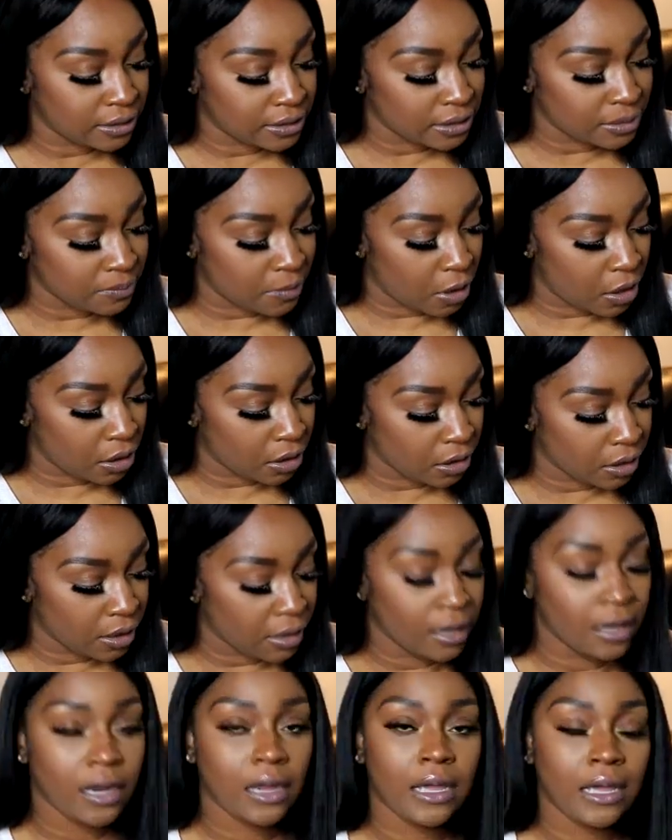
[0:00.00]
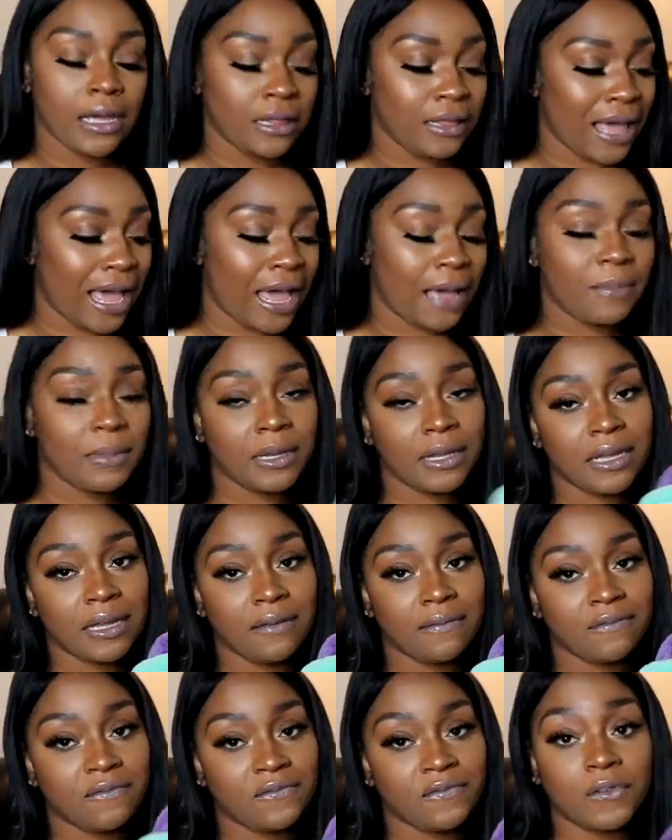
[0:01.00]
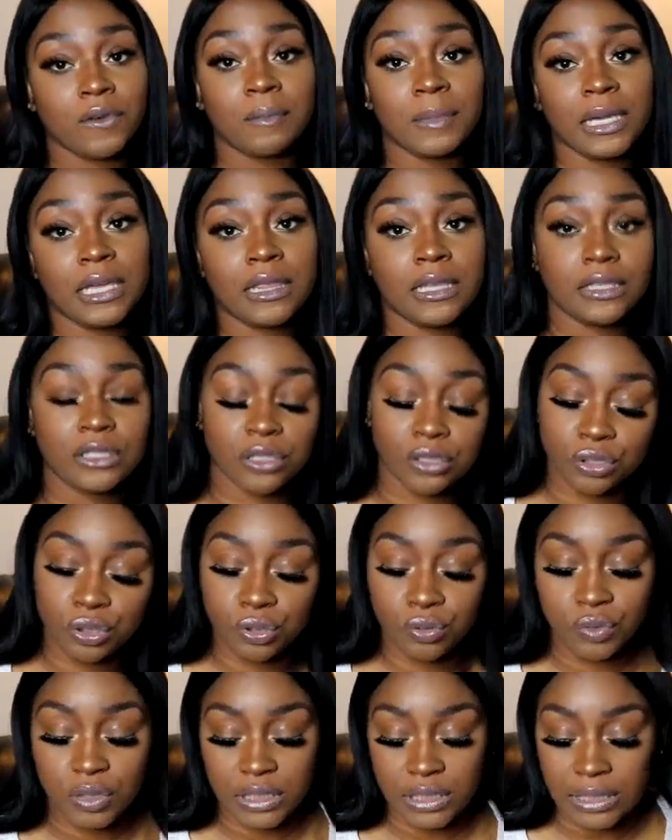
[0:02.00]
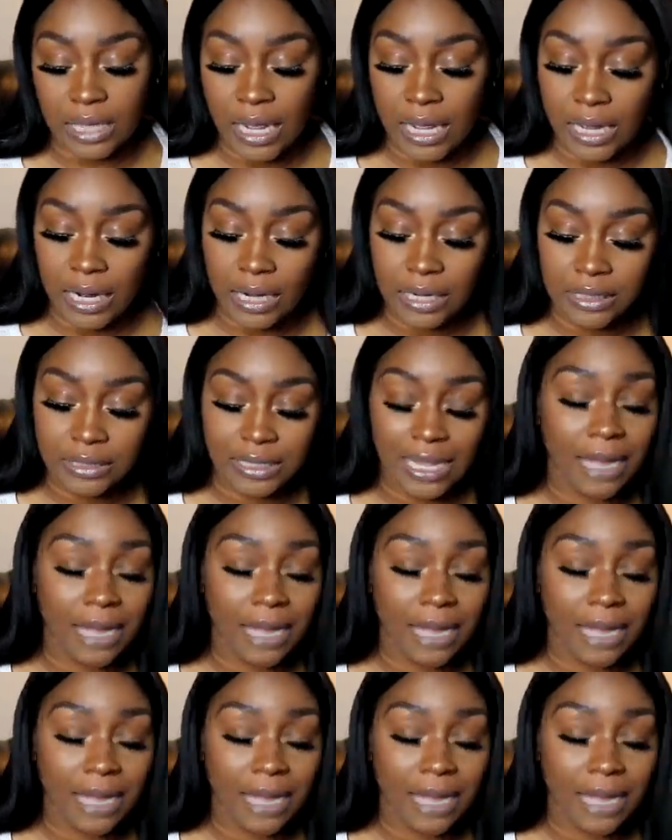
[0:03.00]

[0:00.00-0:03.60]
smaller. I believe for me, these are true to size.